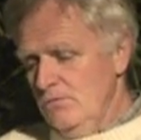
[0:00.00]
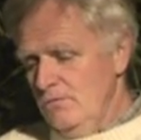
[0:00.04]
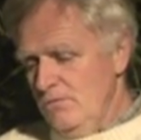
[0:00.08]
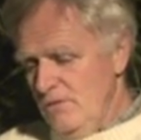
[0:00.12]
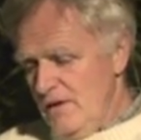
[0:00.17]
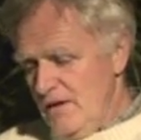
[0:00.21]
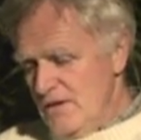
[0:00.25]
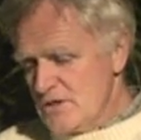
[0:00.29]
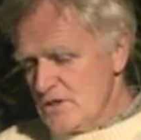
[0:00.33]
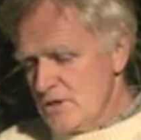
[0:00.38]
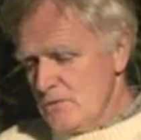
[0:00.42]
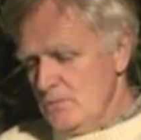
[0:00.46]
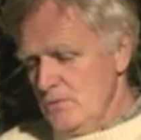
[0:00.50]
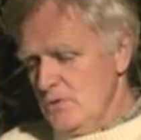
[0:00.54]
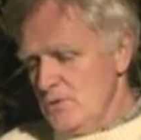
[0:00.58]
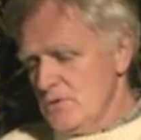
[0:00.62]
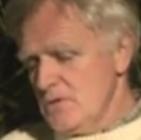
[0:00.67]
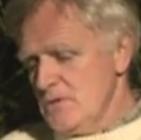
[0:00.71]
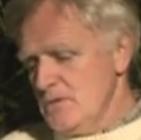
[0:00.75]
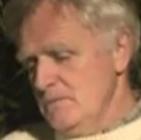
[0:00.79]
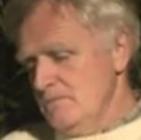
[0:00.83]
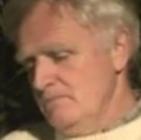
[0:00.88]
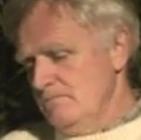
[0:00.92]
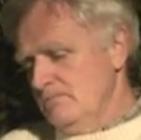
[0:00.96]

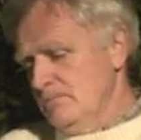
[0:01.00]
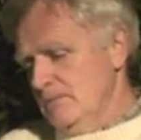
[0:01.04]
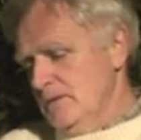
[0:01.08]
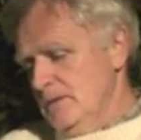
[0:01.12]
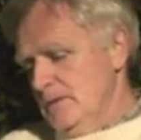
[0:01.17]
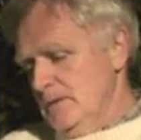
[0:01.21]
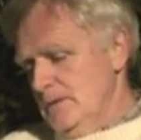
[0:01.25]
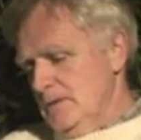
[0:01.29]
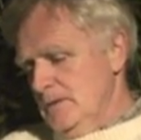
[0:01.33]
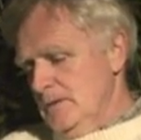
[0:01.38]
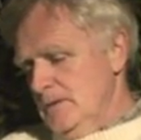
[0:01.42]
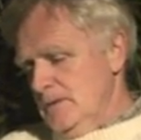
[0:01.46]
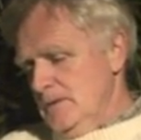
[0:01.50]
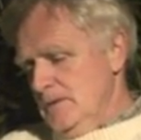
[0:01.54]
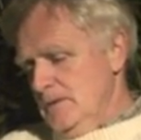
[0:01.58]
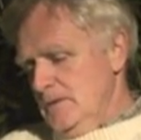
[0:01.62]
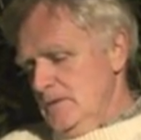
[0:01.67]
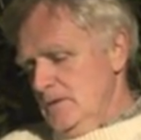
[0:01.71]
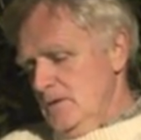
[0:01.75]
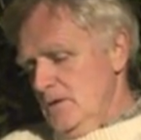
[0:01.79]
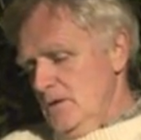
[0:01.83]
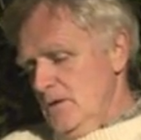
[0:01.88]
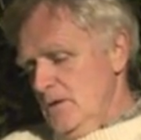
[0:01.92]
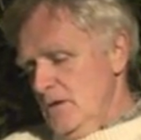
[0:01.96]
vegetables,
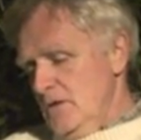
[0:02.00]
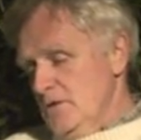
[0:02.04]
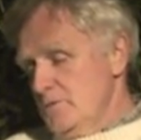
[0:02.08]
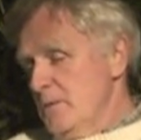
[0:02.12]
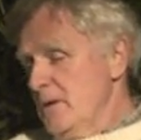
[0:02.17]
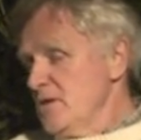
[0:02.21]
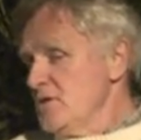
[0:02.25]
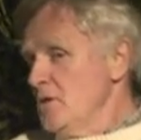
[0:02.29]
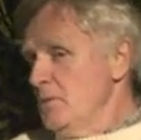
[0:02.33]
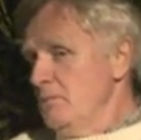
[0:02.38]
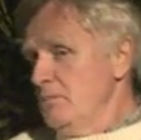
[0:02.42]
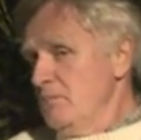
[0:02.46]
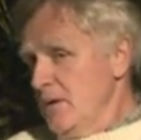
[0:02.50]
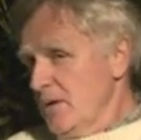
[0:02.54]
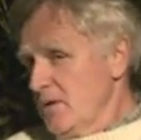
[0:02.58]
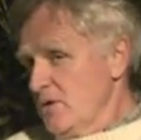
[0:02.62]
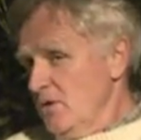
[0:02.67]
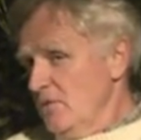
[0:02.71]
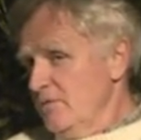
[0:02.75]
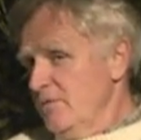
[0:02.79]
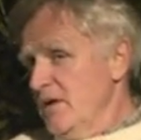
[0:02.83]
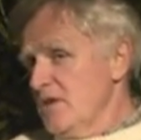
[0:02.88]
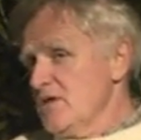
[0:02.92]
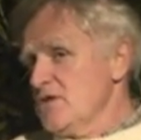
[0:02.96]
especially
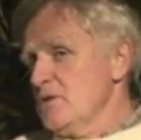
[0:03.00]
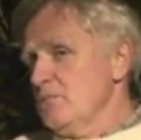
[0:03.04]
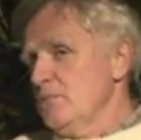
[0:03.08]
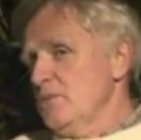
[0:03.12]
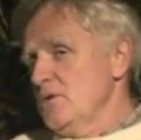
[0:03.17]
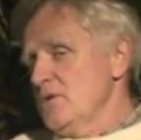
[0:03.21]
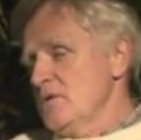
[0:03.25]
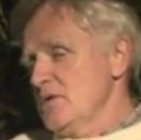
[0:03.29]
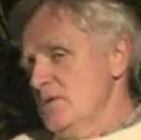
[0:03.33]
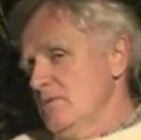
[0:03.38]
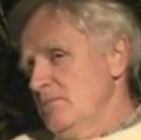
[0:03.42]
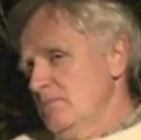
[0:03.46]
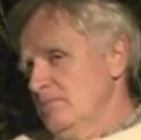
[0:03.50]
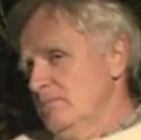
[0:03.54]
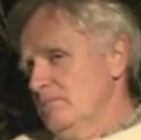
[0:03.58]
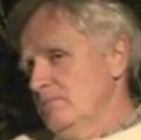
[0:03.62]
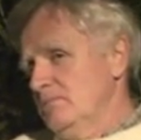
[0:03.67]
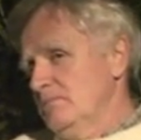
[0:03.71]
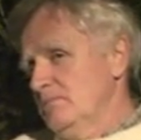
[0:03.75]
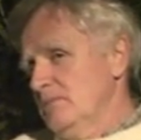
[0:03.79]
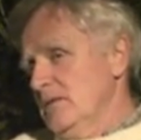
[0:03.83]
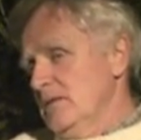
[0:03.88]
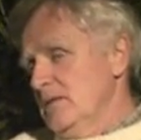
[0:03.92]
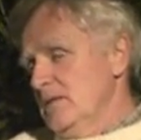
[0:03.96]
pickled vegetables.
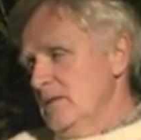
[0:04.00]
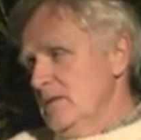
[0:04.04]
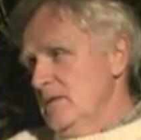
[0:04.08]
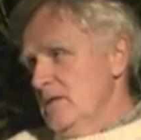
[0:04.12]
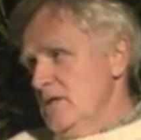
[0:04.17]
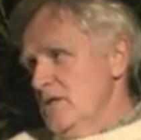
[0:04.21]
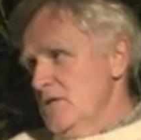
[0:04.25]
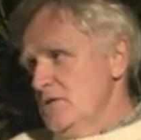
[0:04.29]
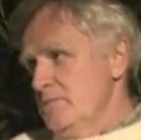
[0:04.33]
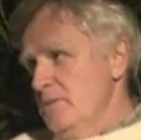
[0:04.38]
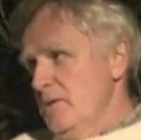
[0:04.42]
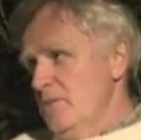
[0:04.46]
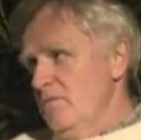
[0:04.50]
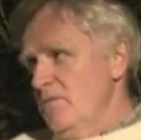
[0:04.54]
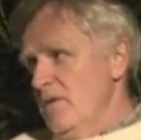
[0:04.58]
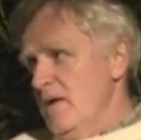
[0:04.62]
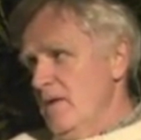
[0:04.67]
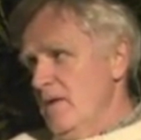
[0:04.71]
It's been